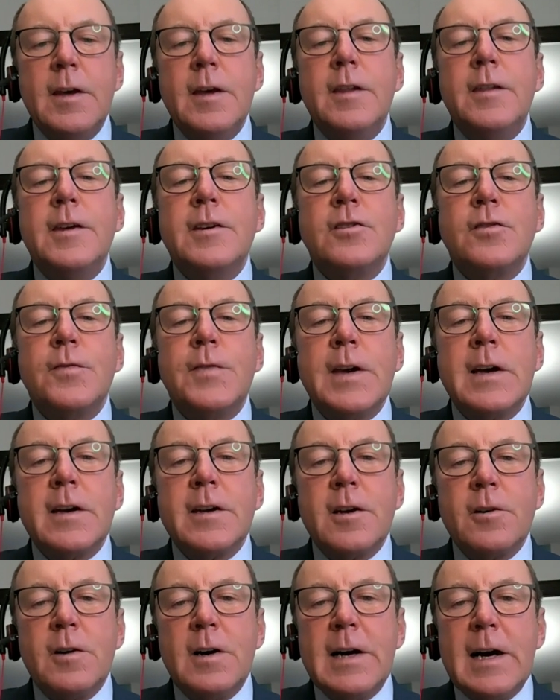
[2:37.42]
This
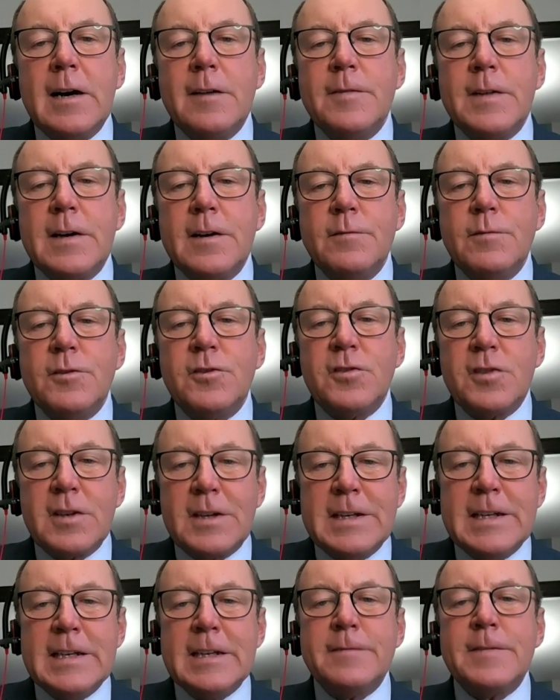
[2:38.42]
failure will have a
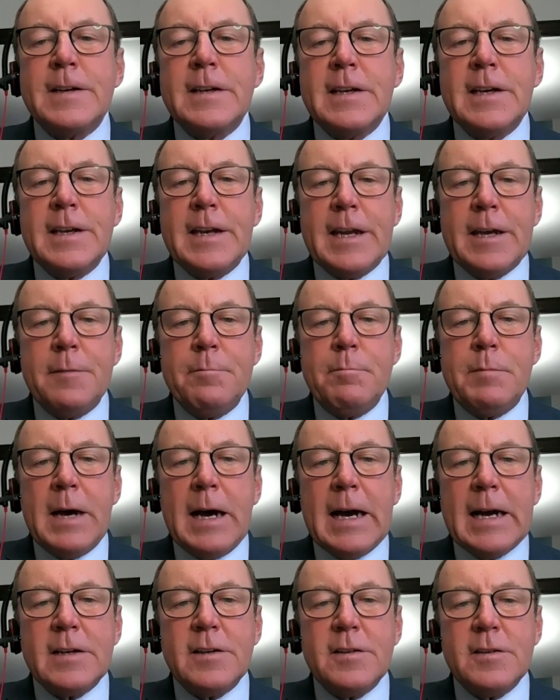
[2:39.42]
significant
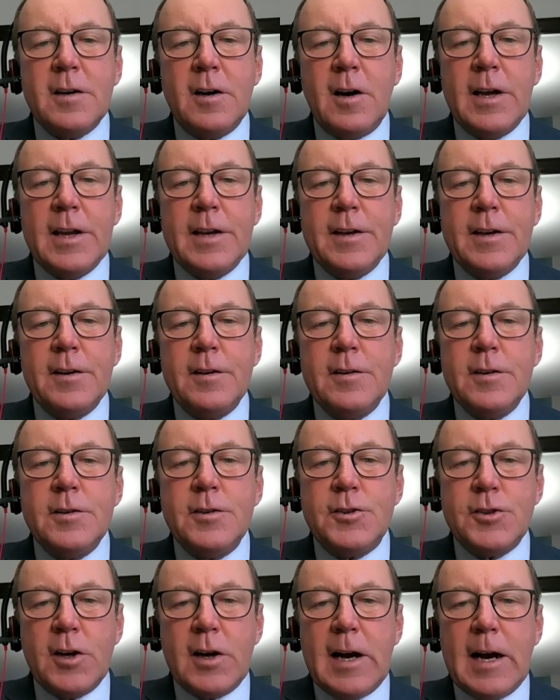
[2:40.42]
impact on
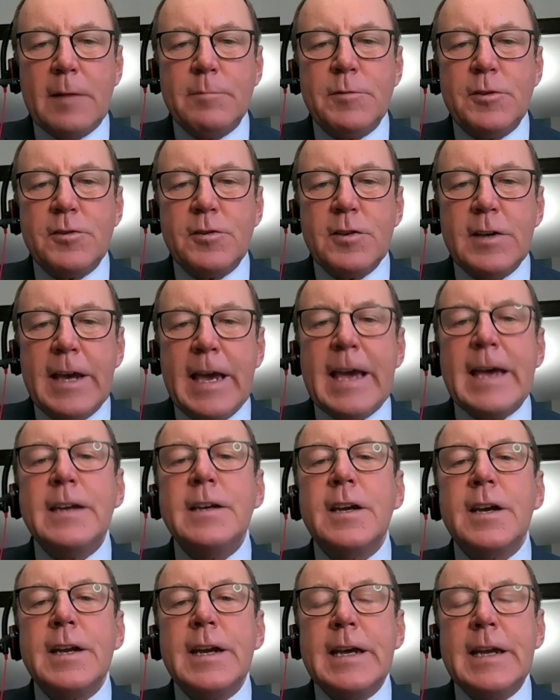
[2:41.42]
jobs
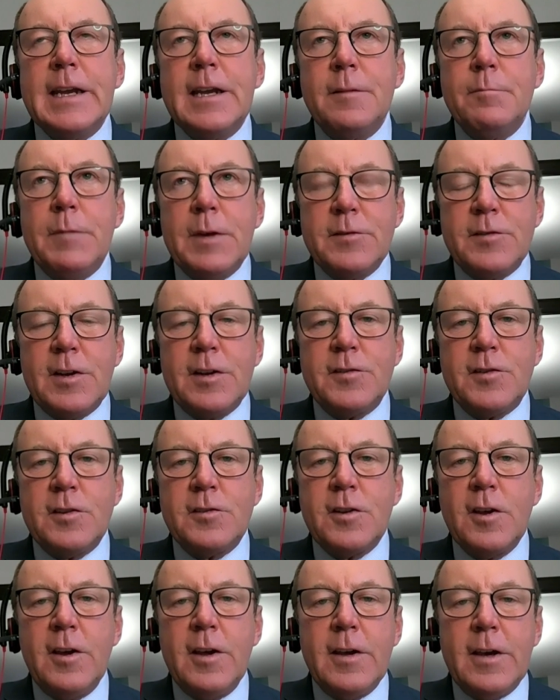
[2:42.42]
and Canadian
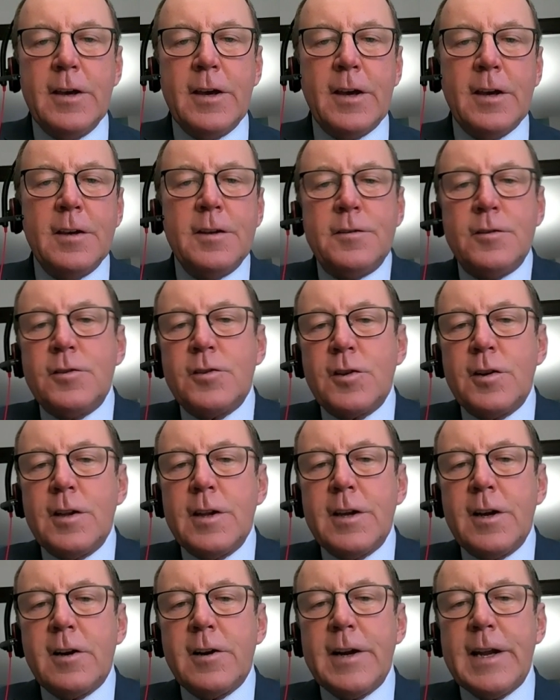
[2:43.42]
businesses. It
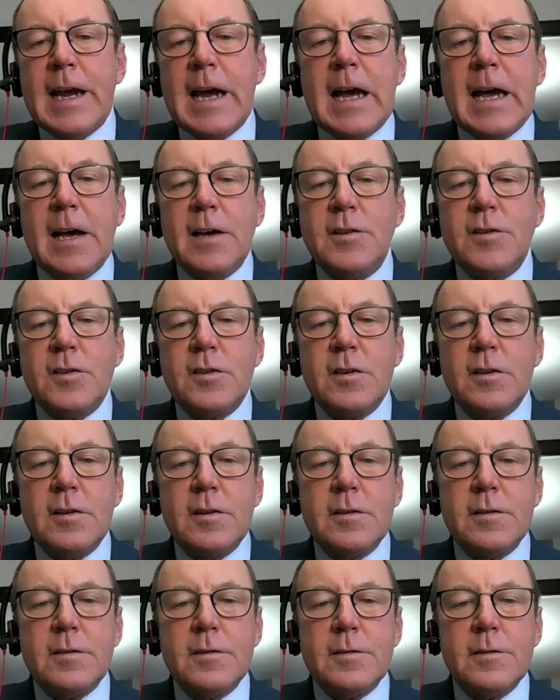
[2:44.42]
certainly already has.
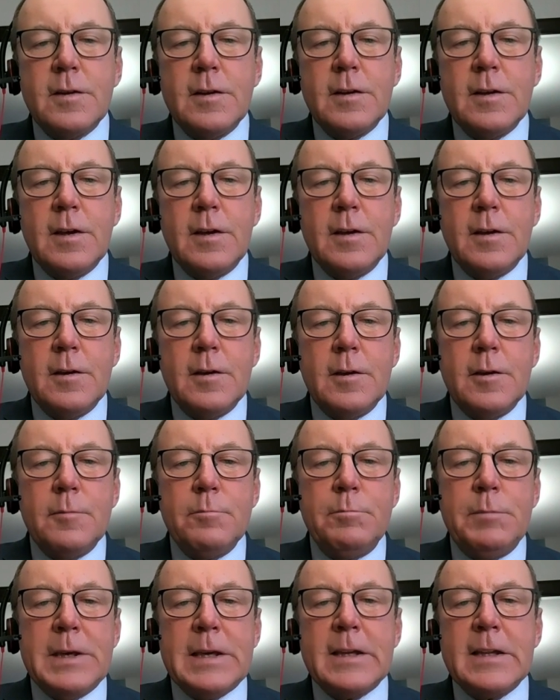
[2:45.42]

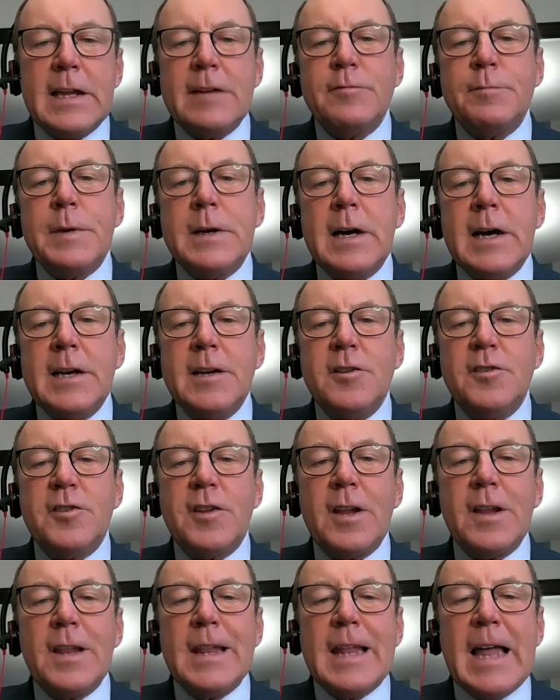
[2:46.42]
Being left behind is
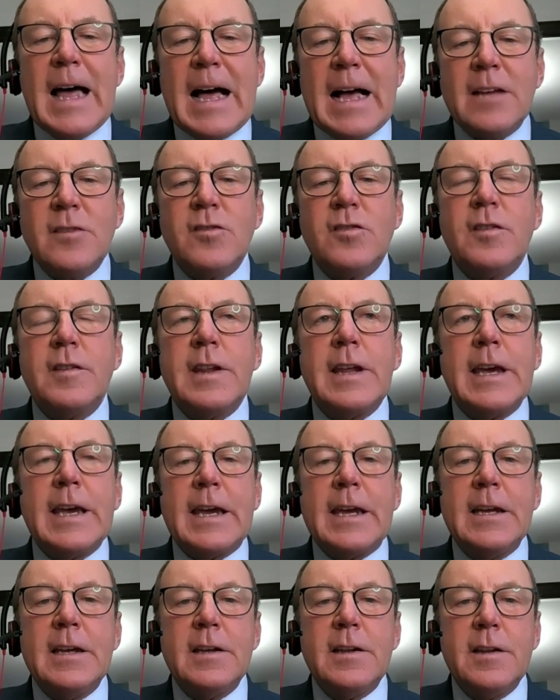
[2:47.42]
the last
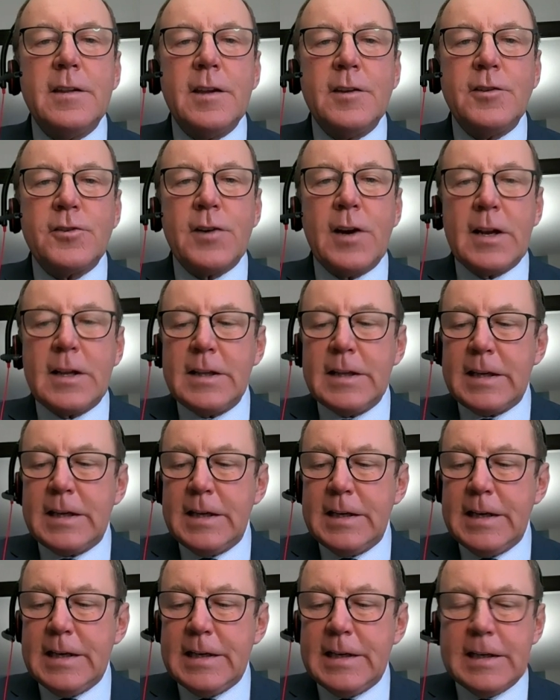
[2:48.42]
thing that struggling
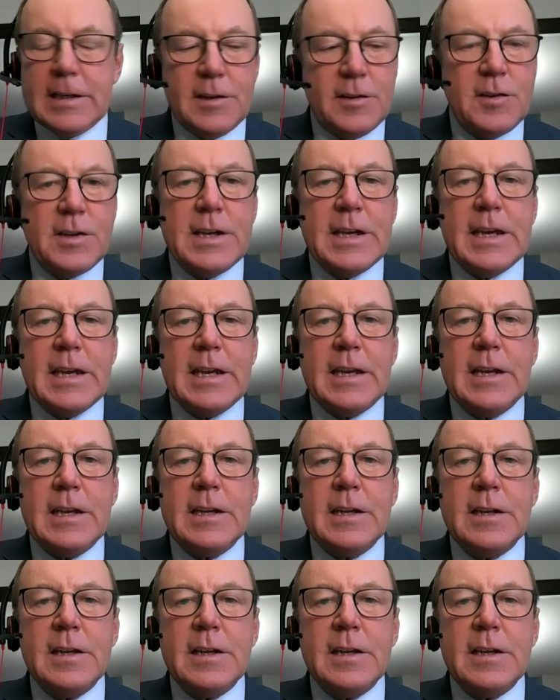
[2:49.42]
Canadians need.